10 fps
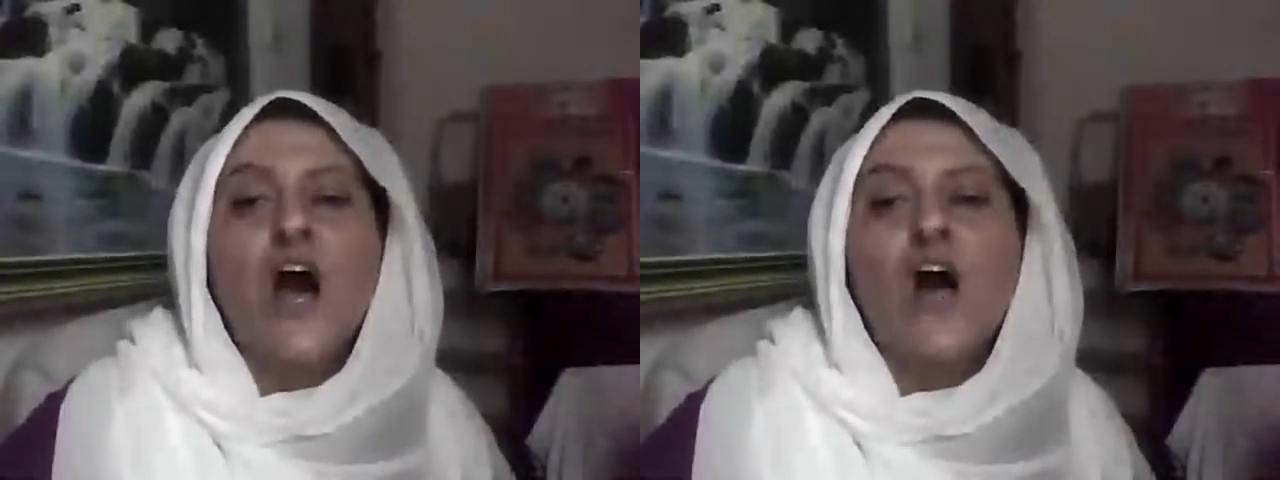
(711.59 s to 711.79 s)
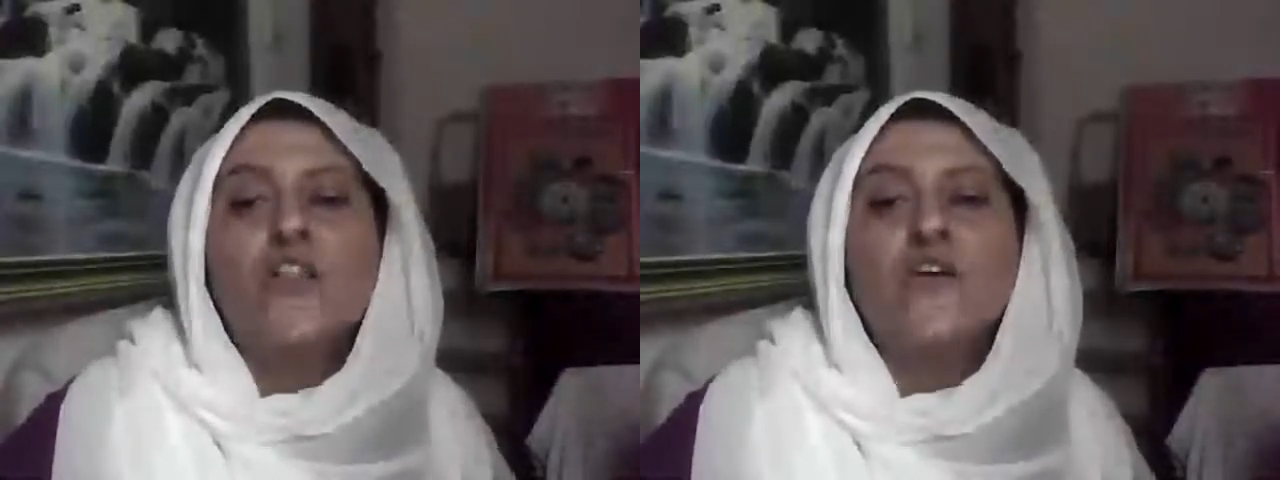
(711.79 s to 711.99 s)

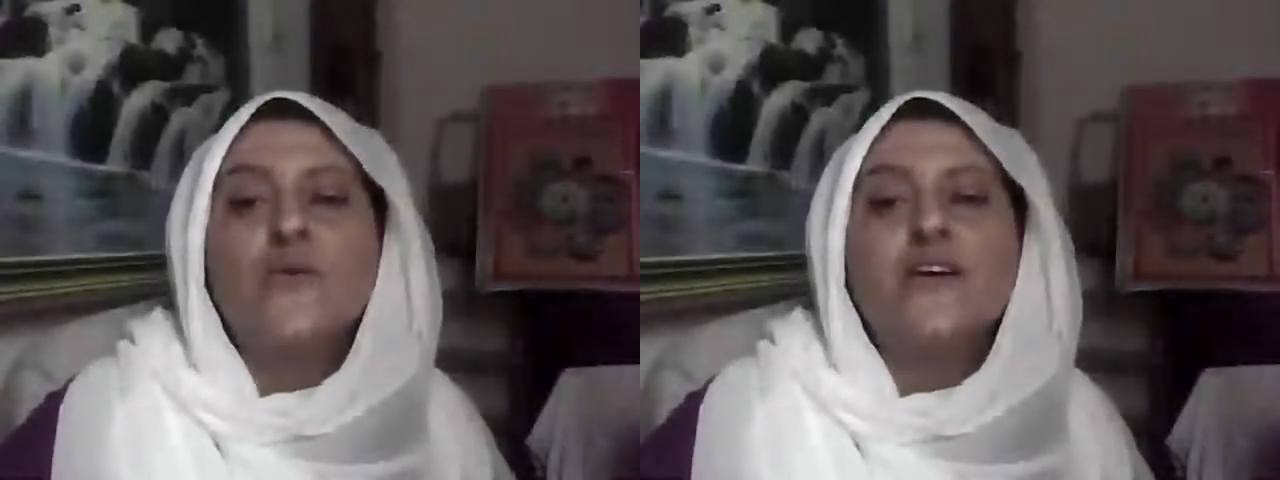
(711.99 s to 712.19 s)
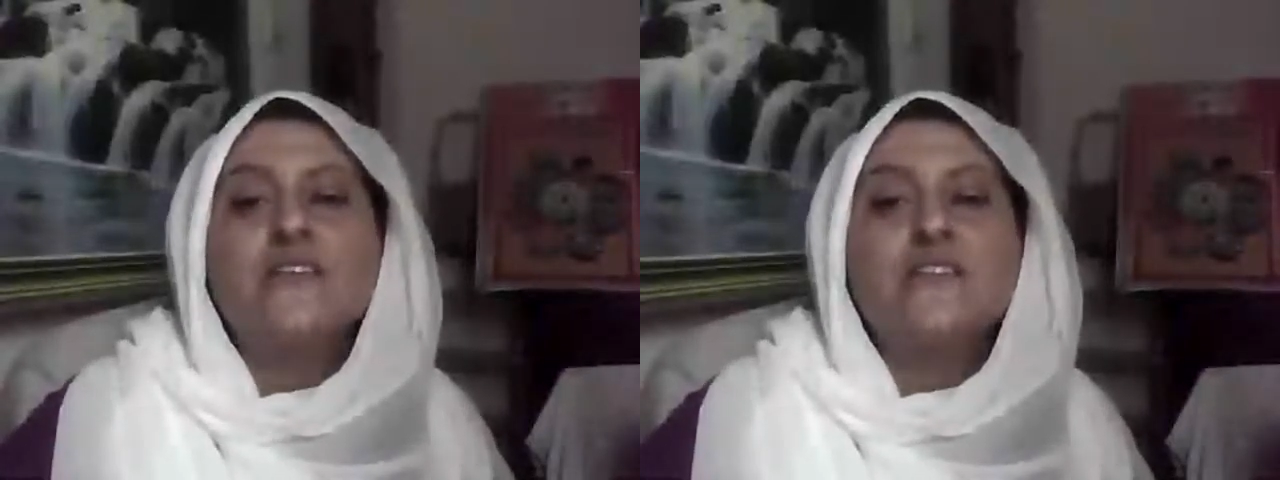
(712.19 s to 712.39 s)
All the
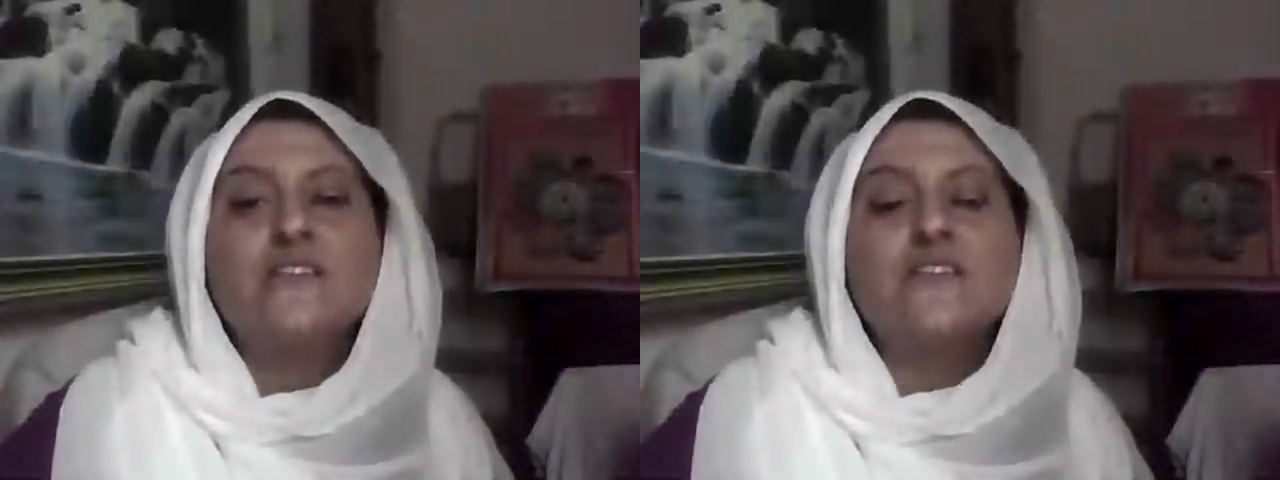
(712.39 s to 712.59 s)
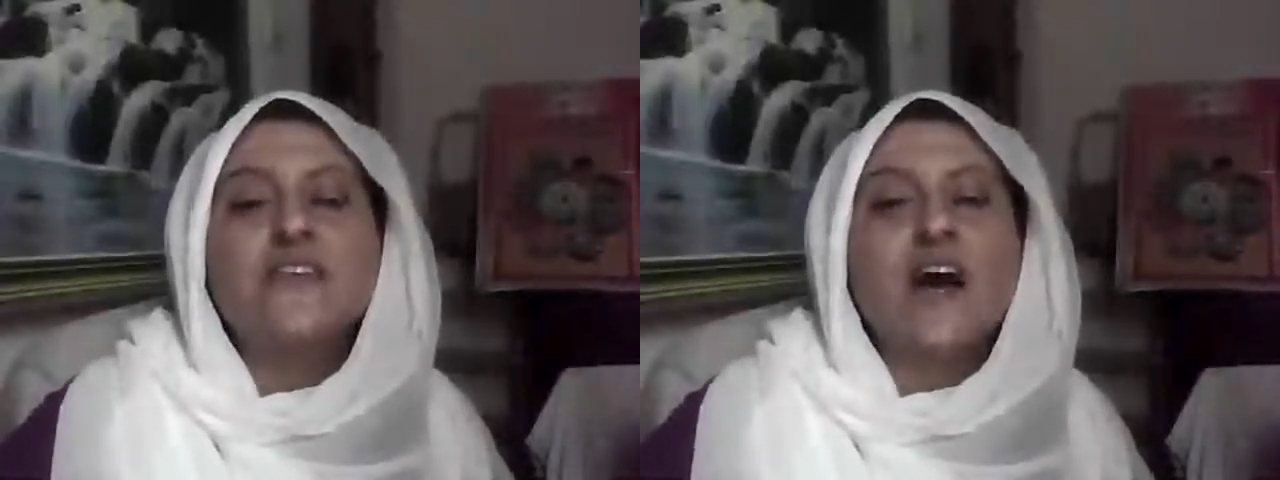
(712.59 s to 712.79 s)

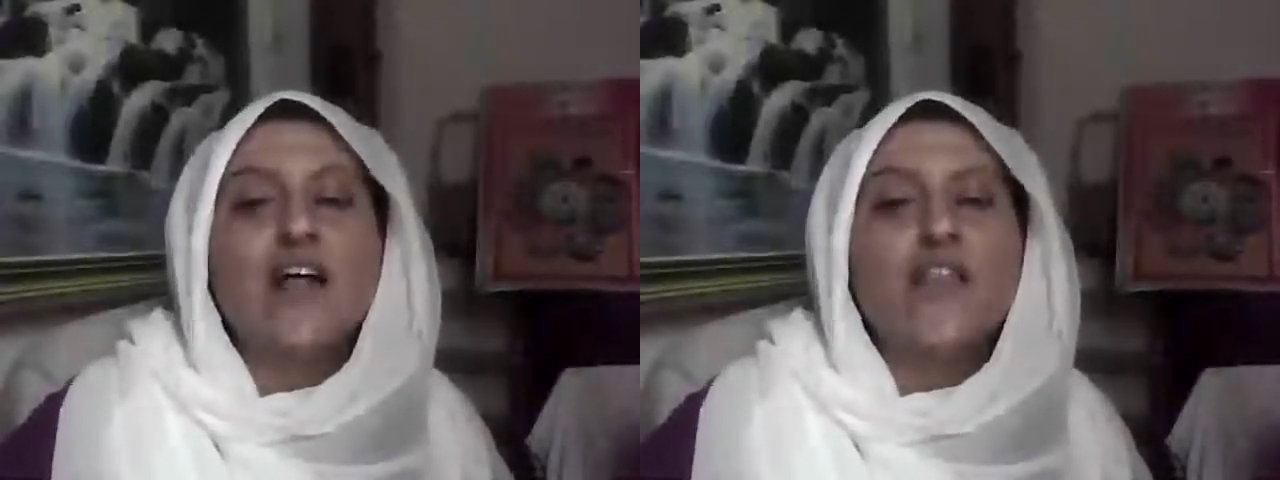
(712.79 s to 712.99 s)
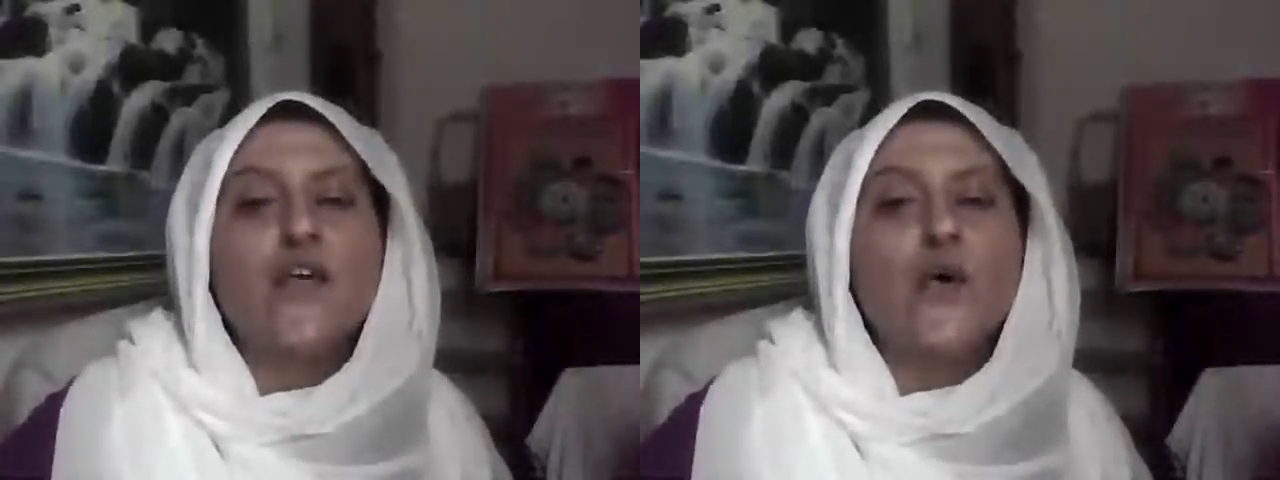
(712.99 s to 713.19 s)
rest is
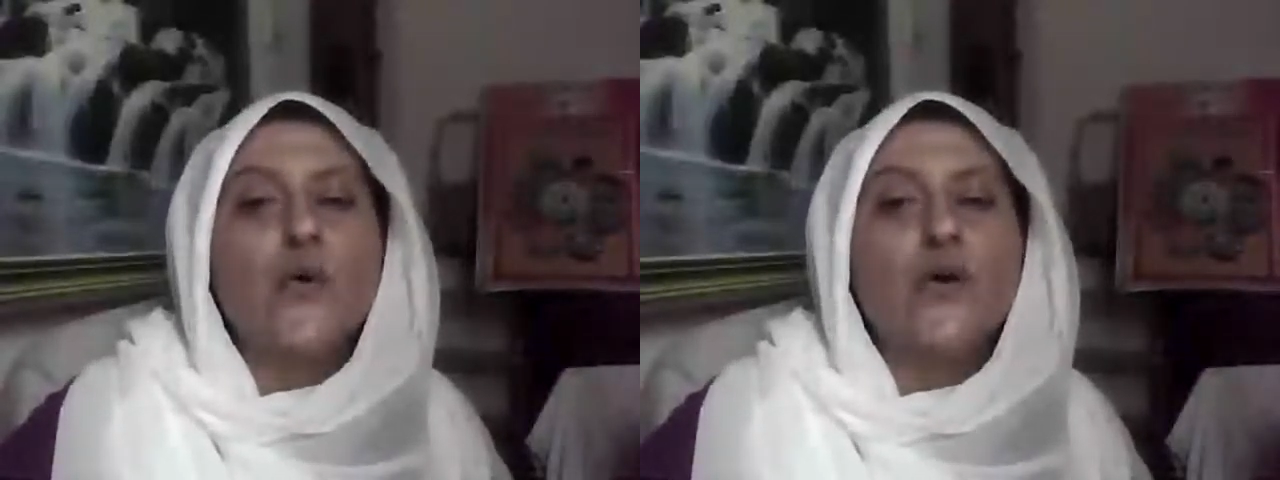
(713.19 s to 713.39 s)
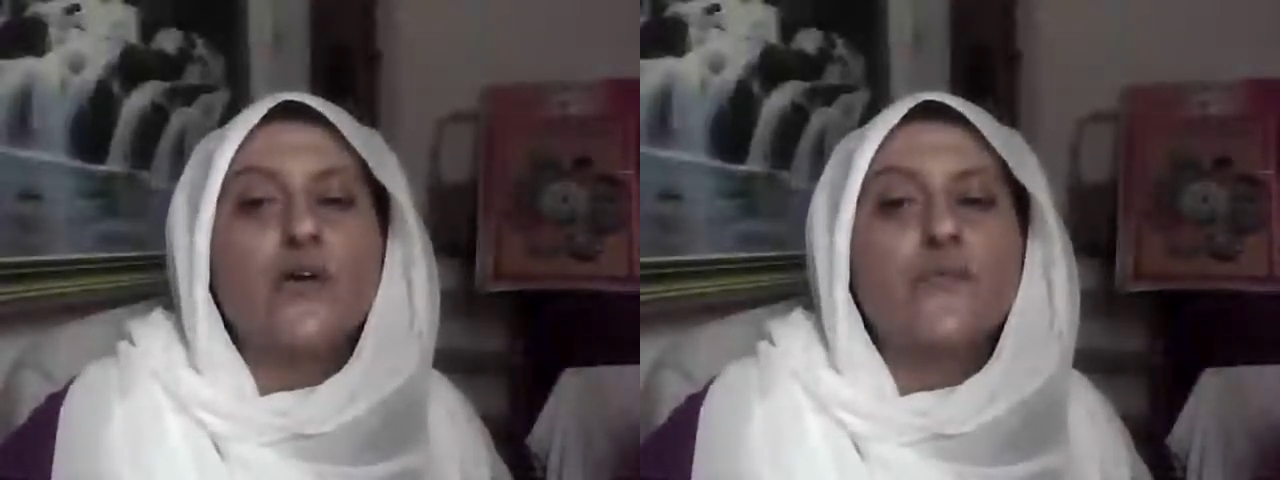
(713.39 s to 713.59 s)
Hatha
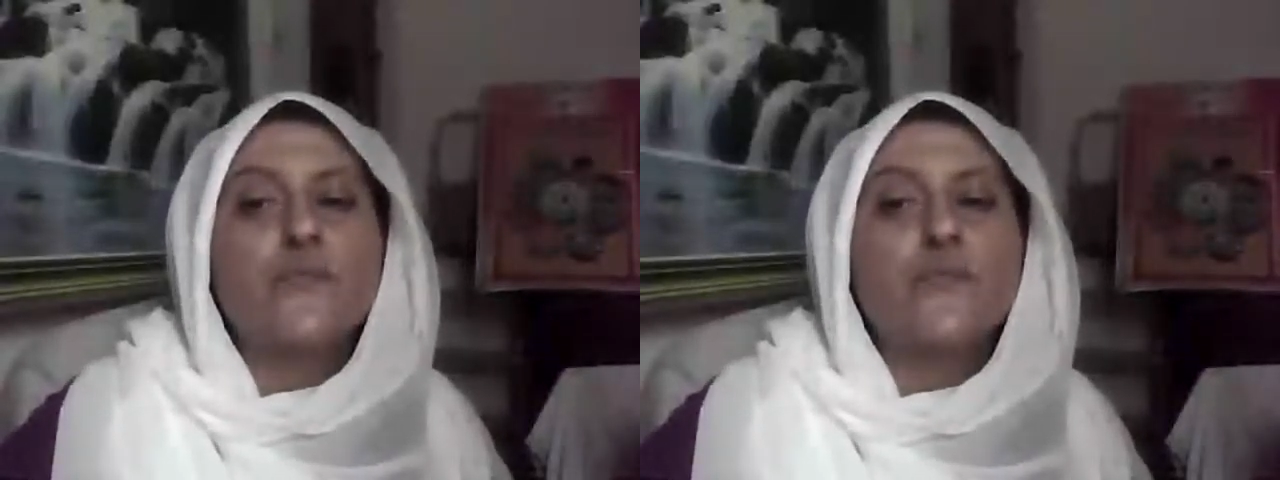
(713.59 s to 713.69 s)
Yoga.